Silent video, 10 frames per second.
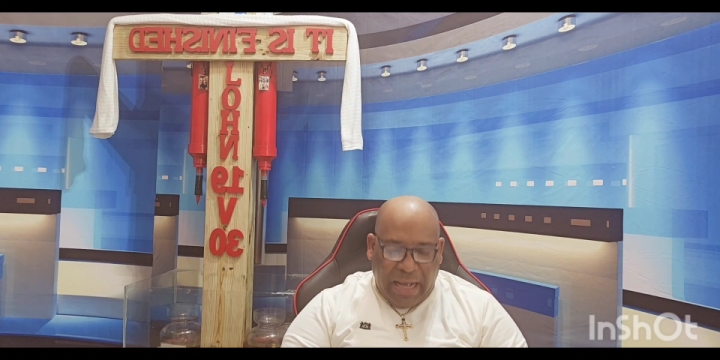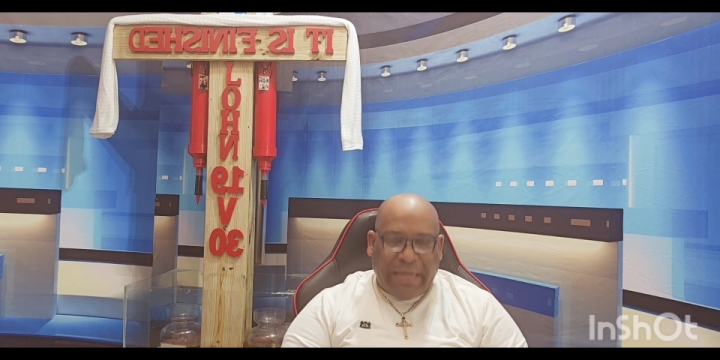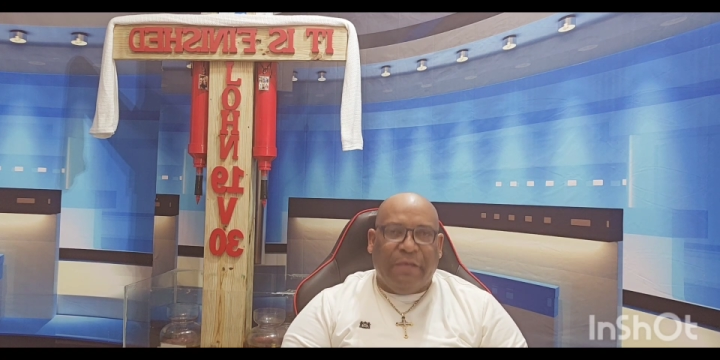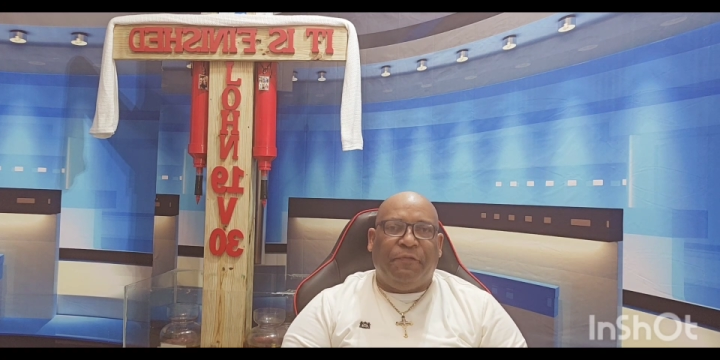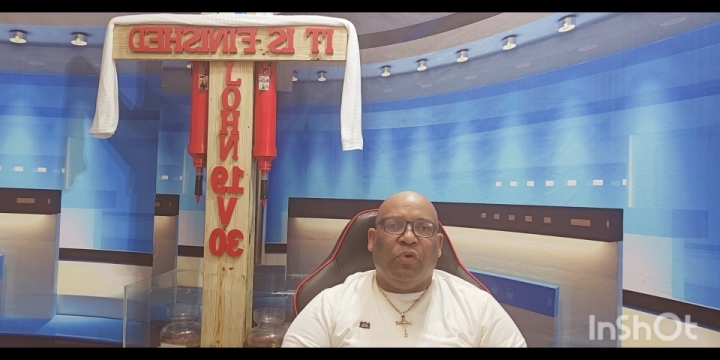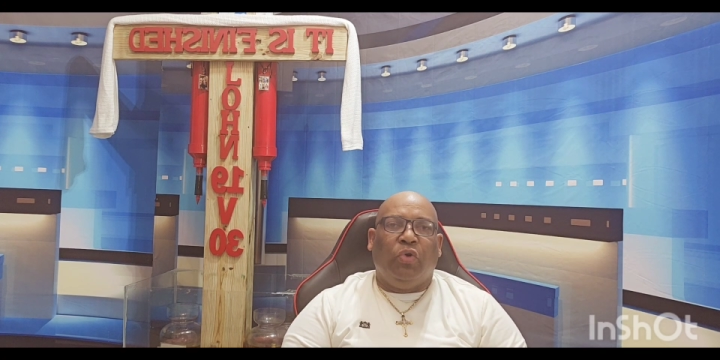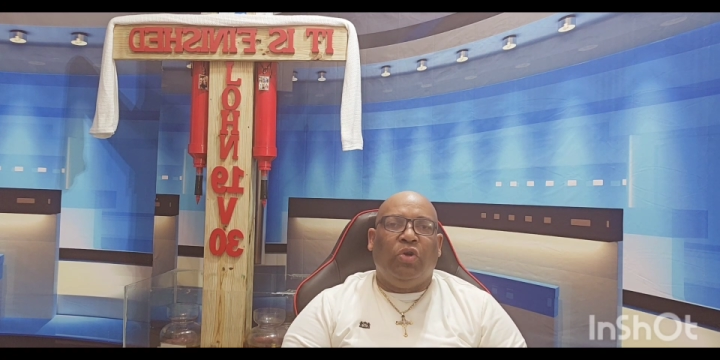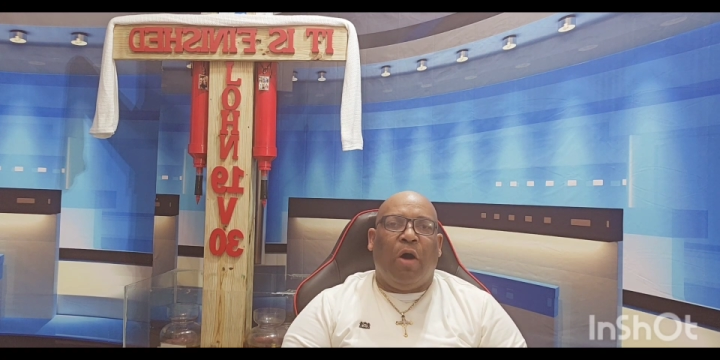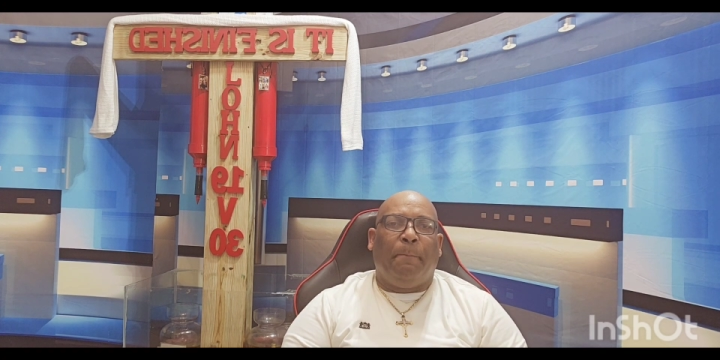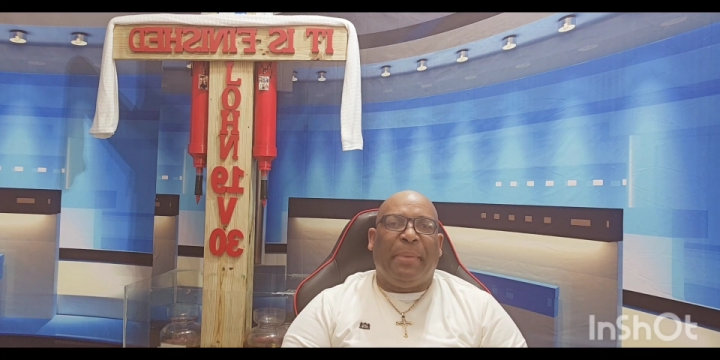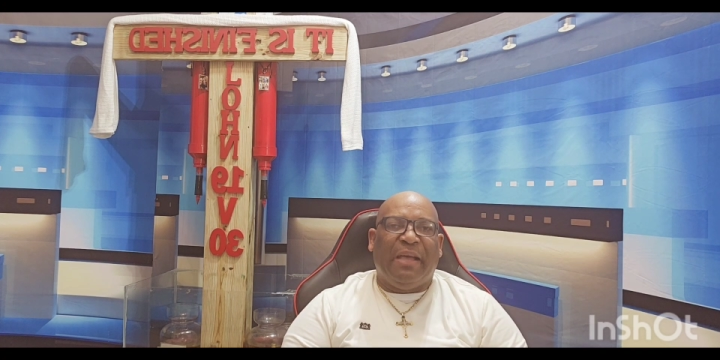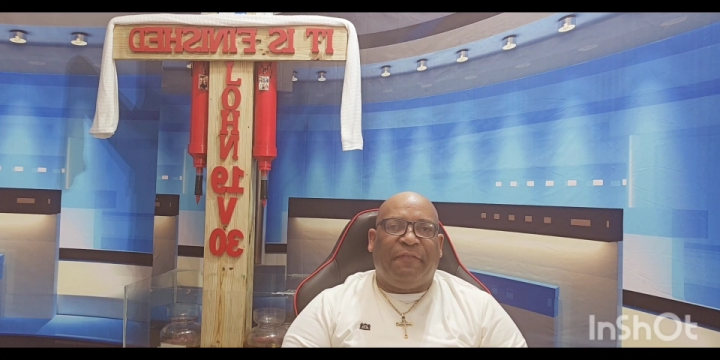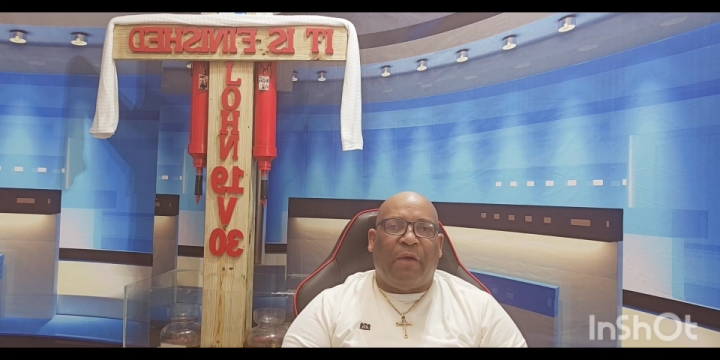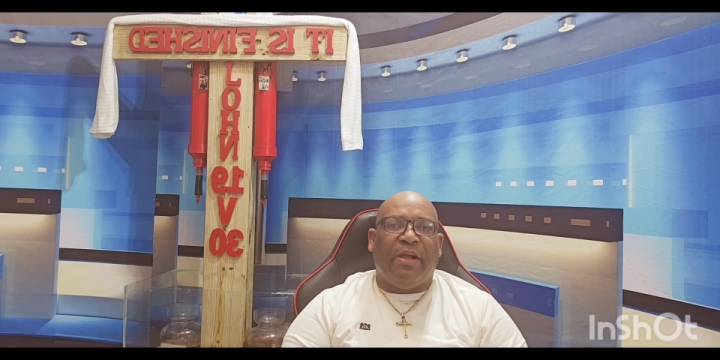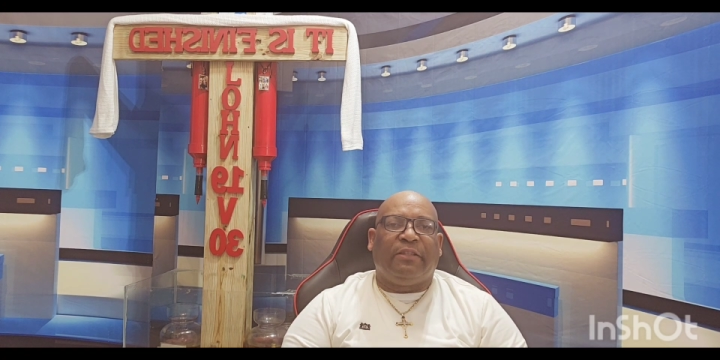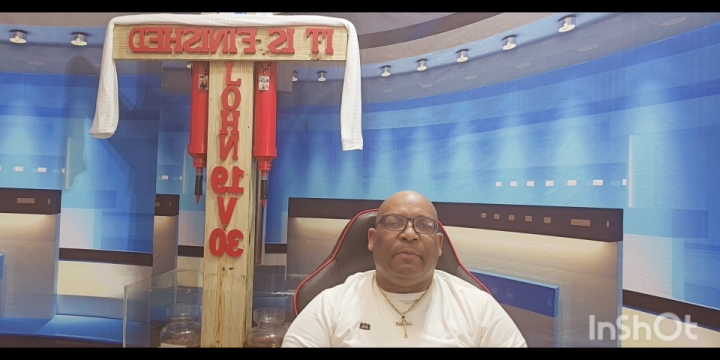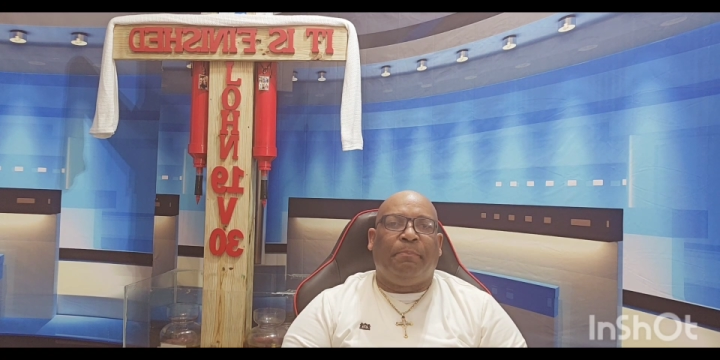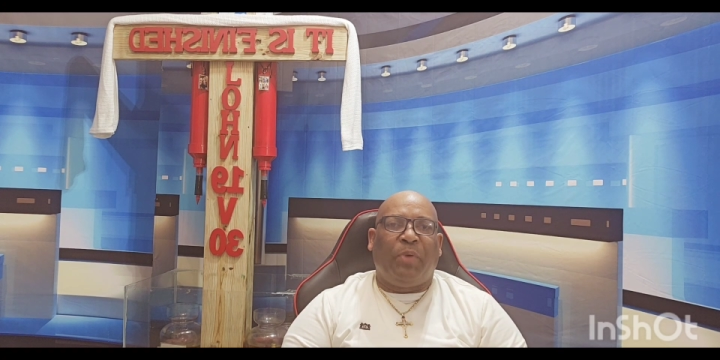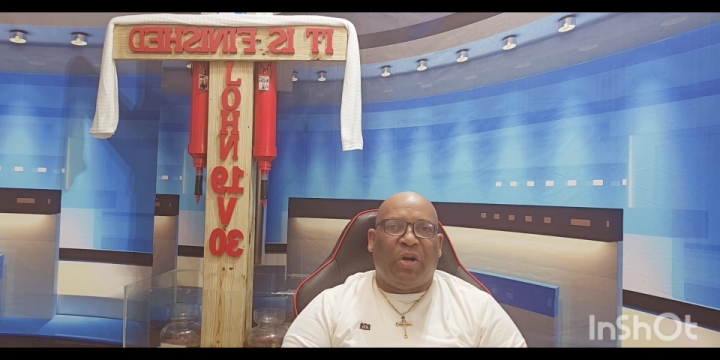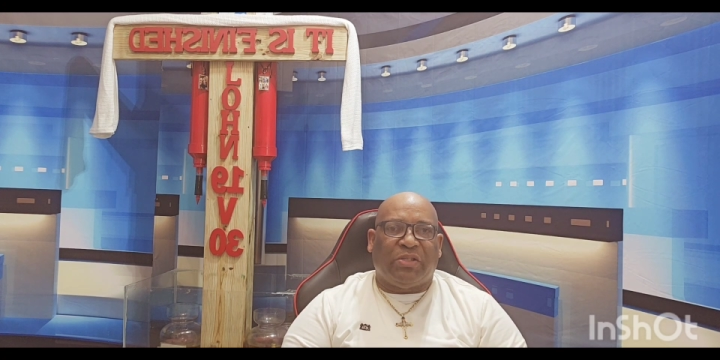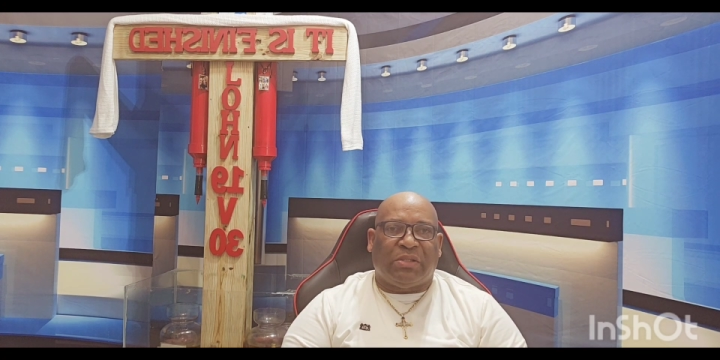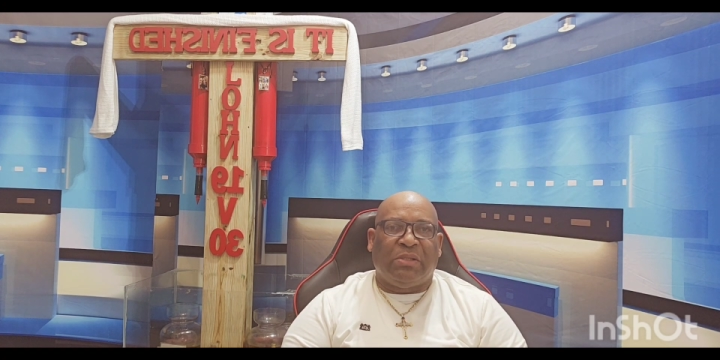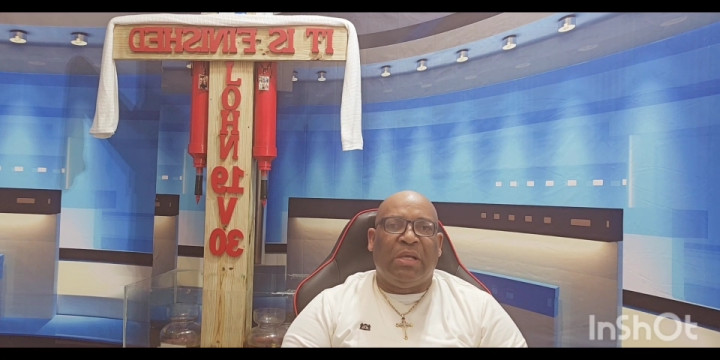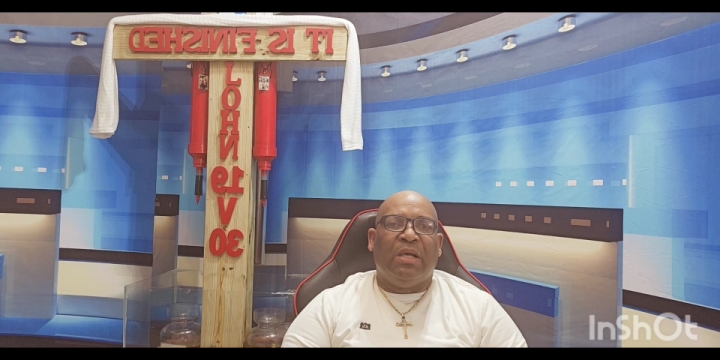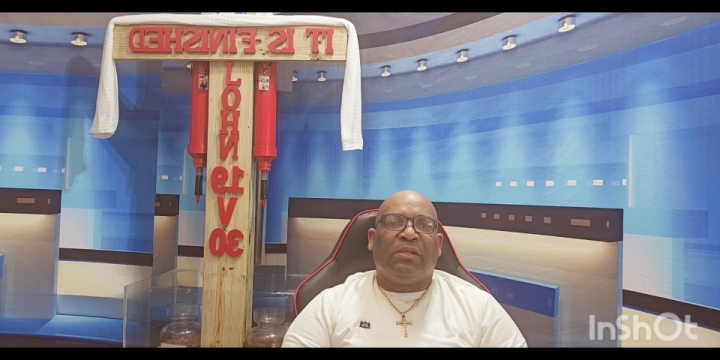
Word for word: And if you don't pay for it in person,